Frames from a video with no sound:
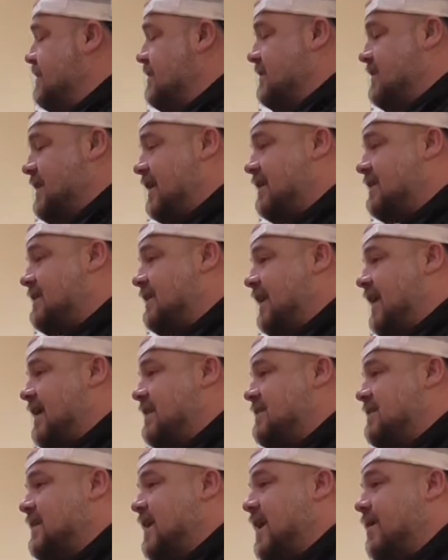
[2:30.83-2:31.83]
The second to
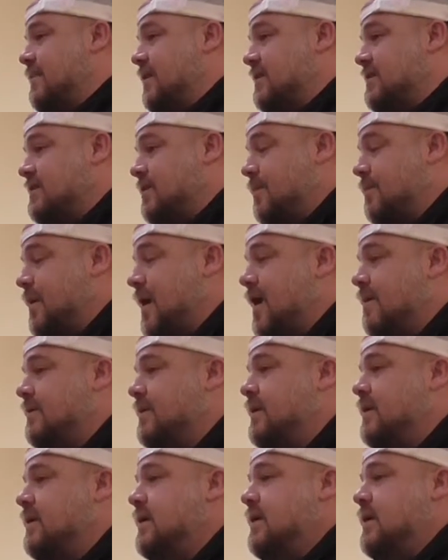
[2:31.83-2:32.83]
last time I saw
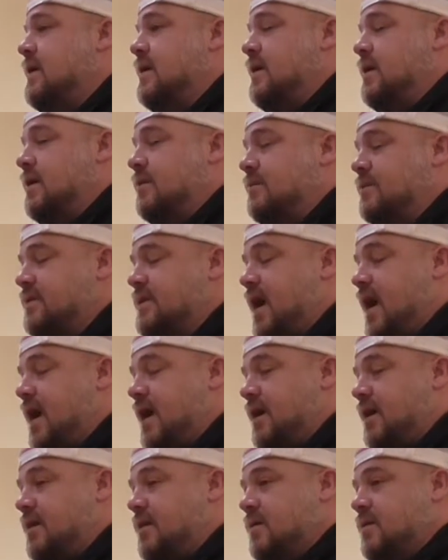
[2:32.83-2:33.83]
Bobby, he was
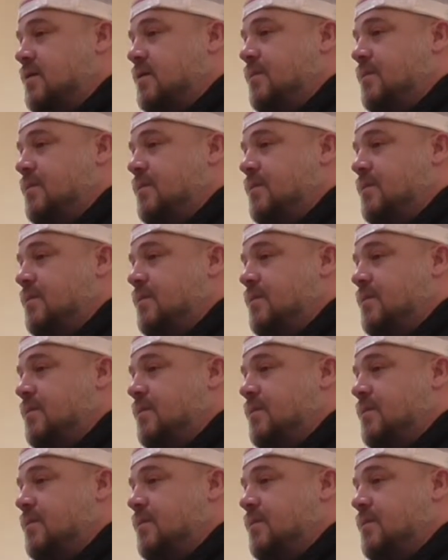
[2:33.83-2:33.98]
dying.